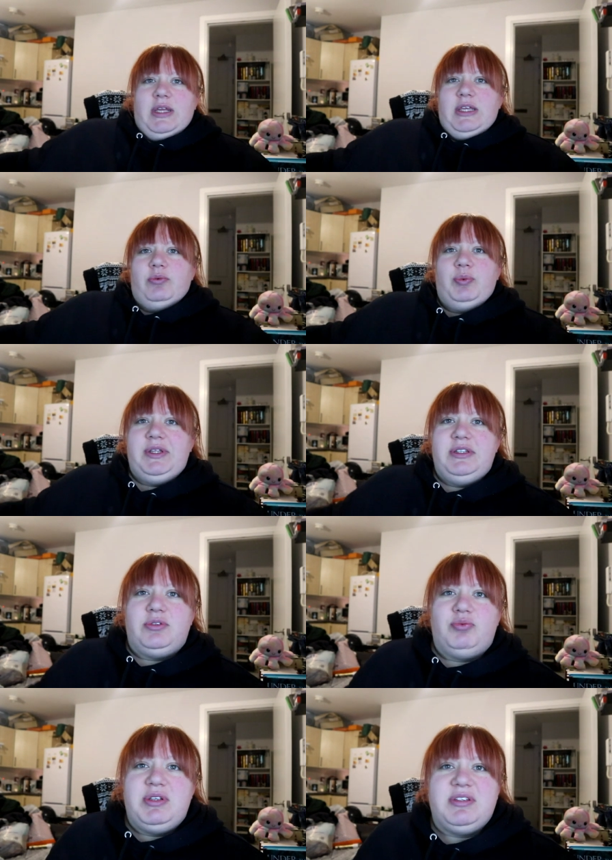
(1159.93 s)
like willing
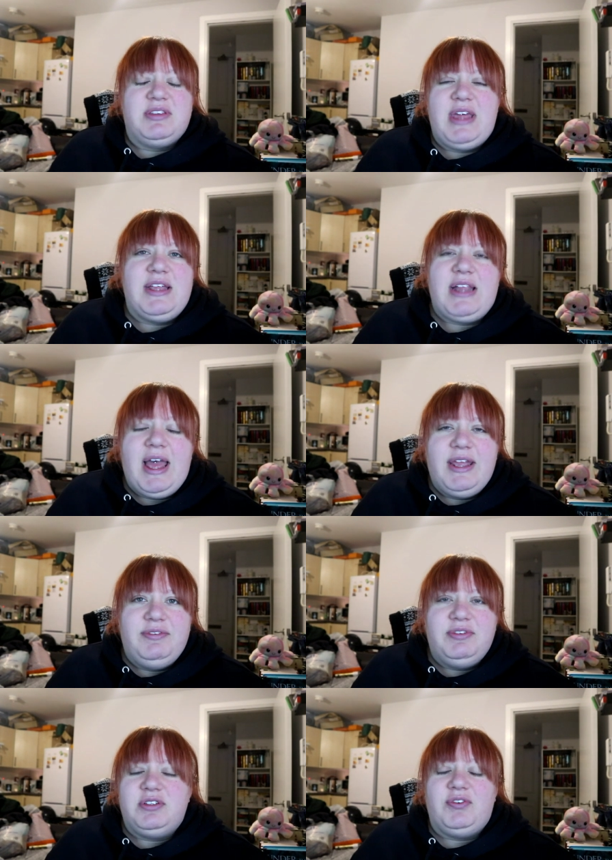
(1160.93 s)
to risk their
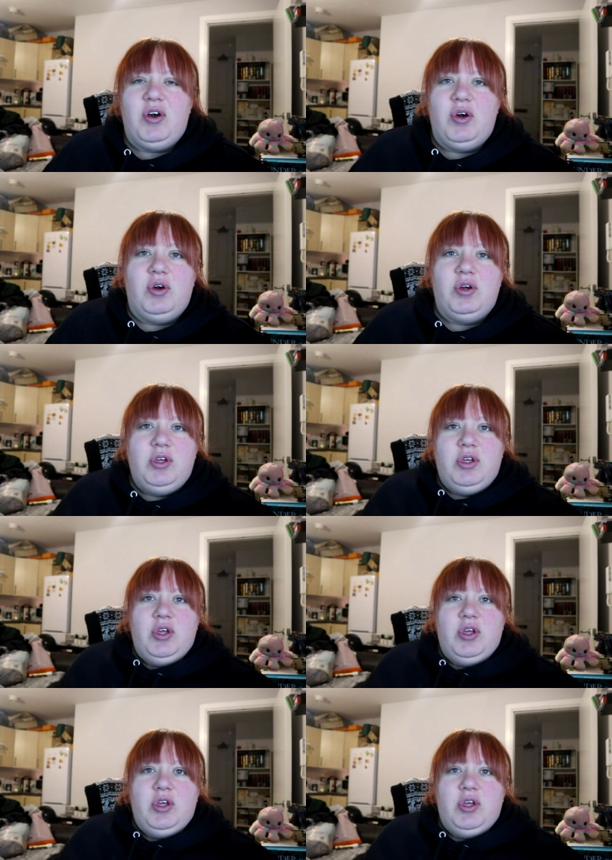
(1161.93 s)
lives for